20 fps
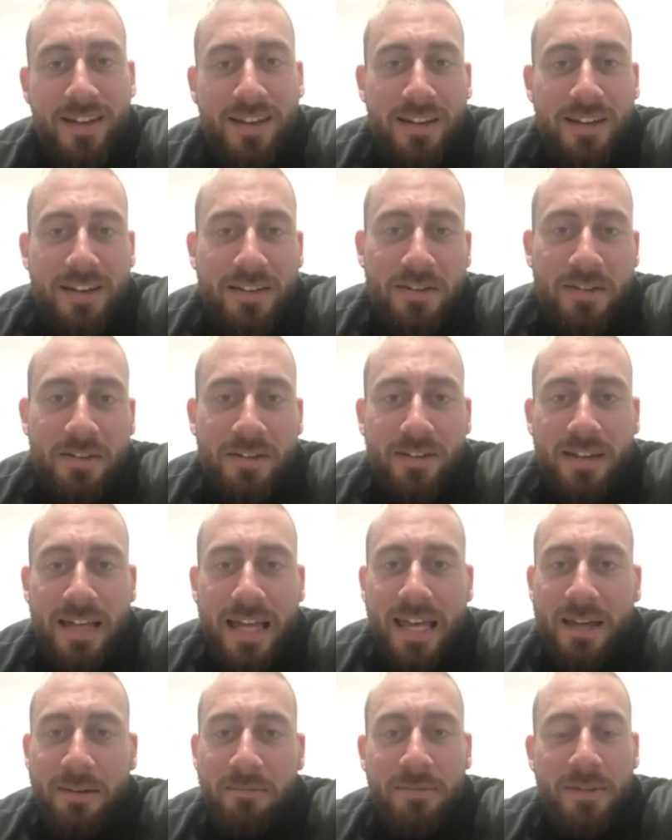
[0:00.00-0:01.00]
So
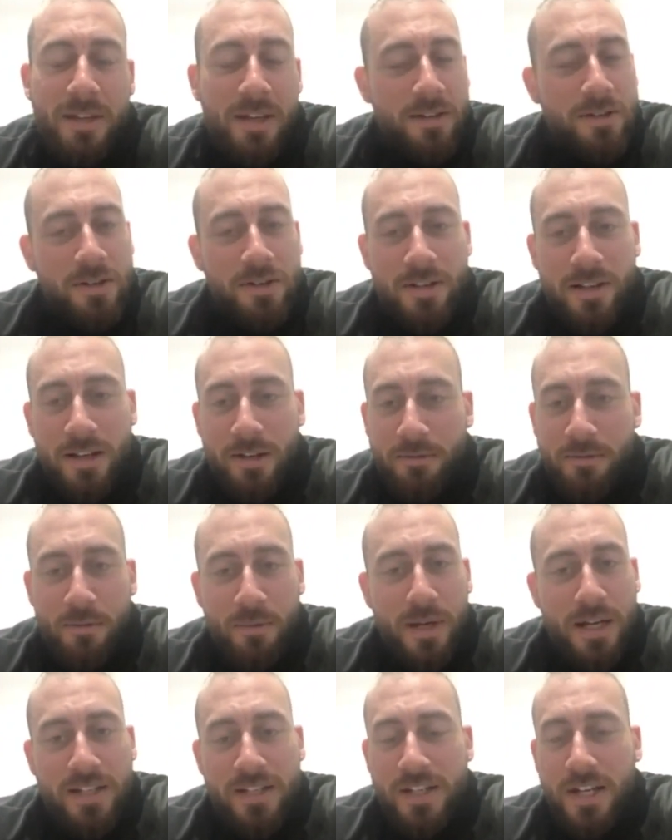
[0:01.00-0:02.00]
you just lift
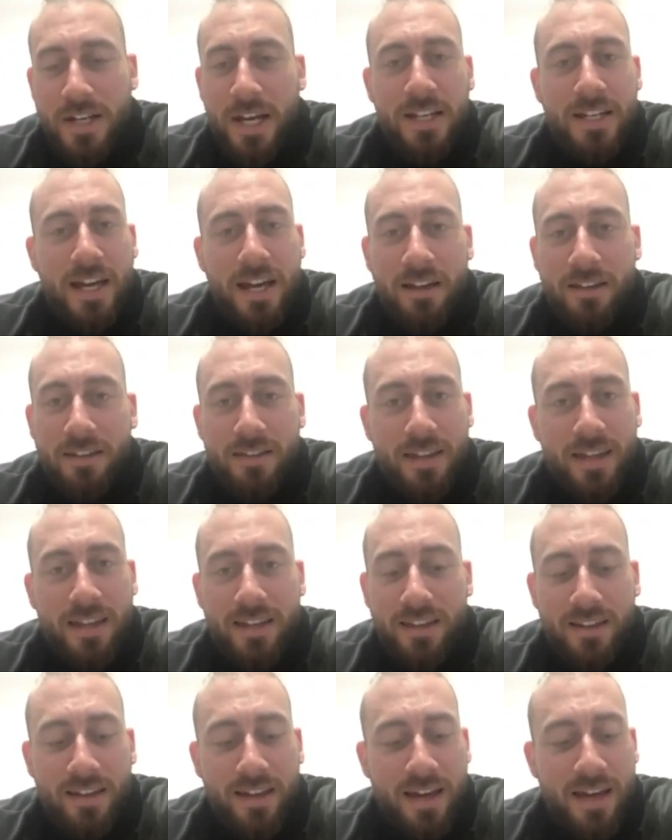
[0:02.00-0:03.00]
weights, you eat
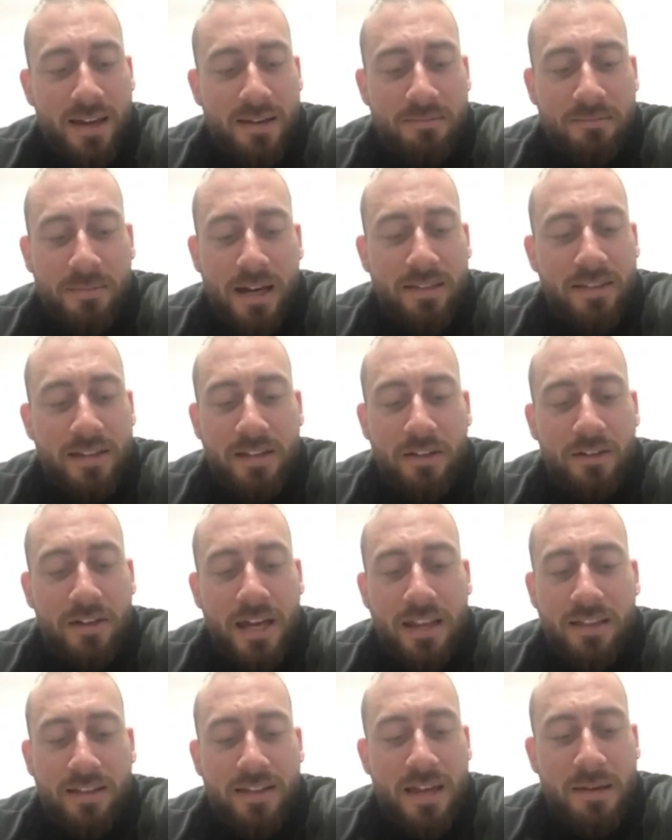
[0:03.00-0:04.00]
healthy, and you'll
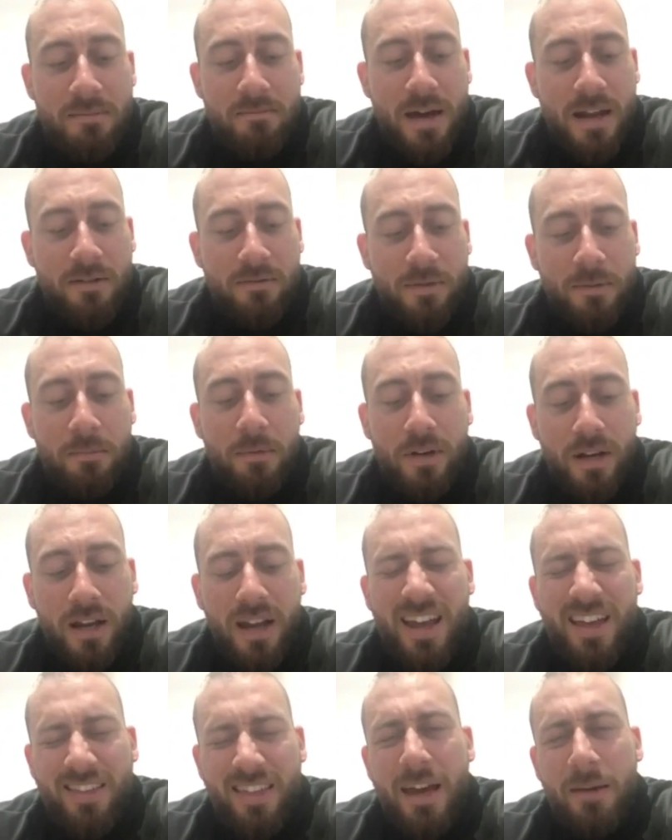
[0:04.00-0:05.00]
get the same benefit. But
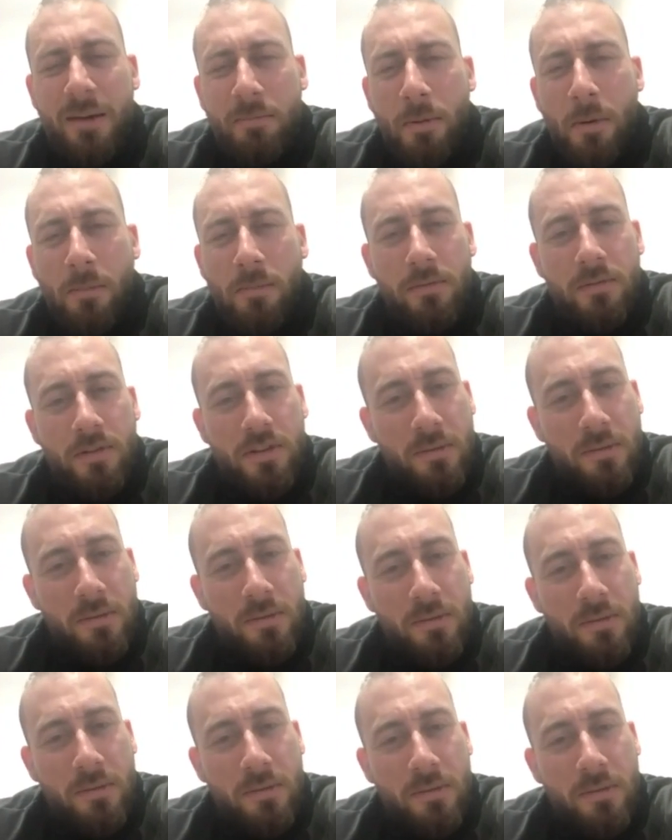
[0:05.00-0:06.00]
they're probably the
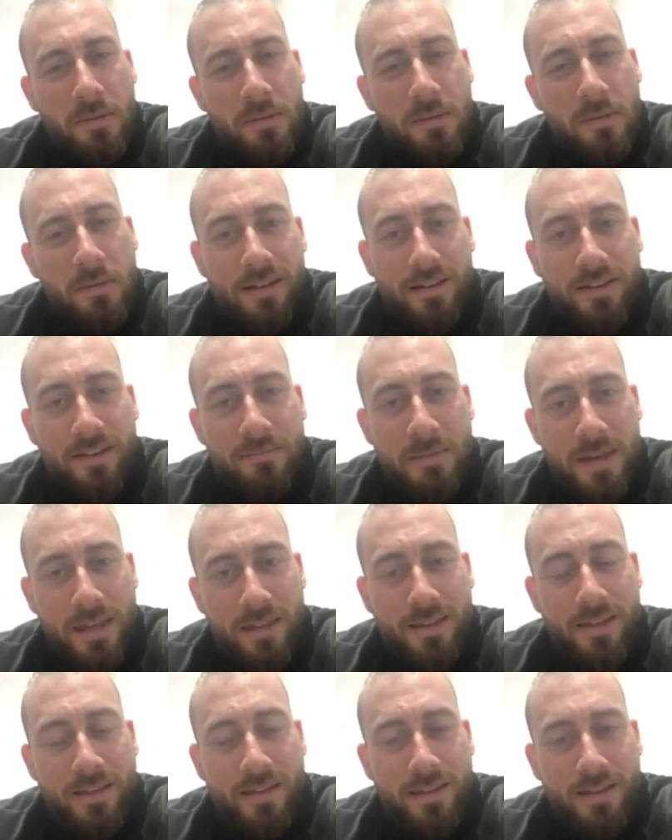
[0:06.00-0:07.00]
more ridiculous
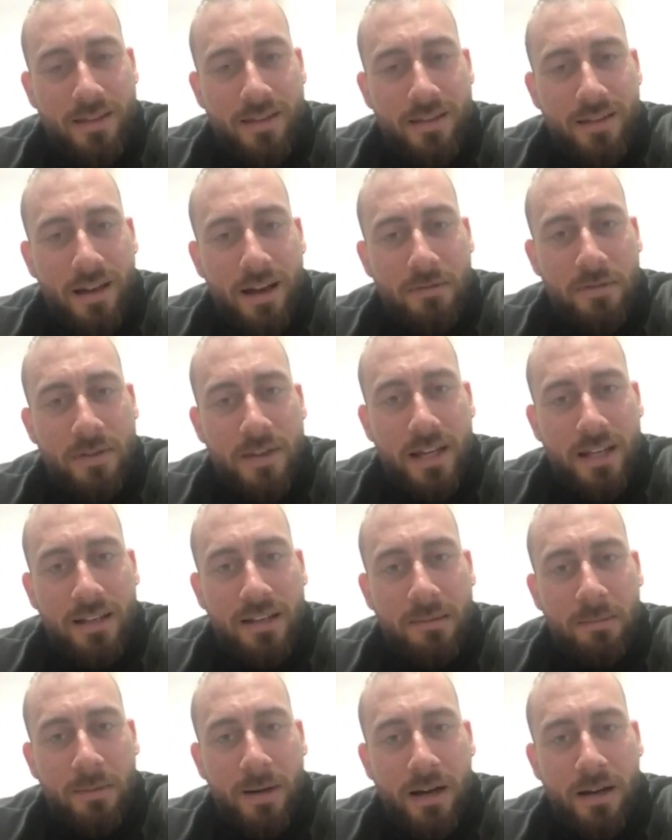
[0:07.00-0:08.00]
myths I've heard
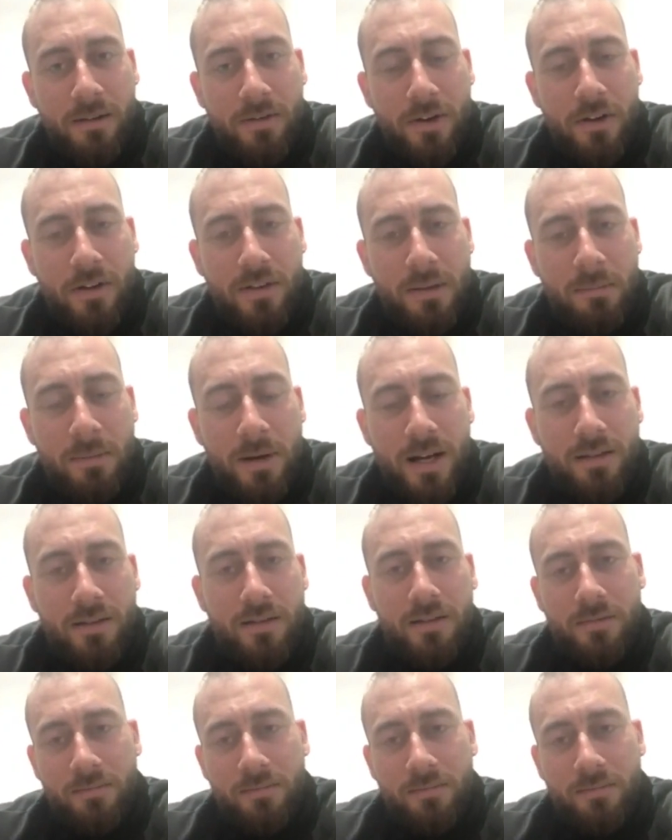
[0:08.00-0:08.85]
in the past.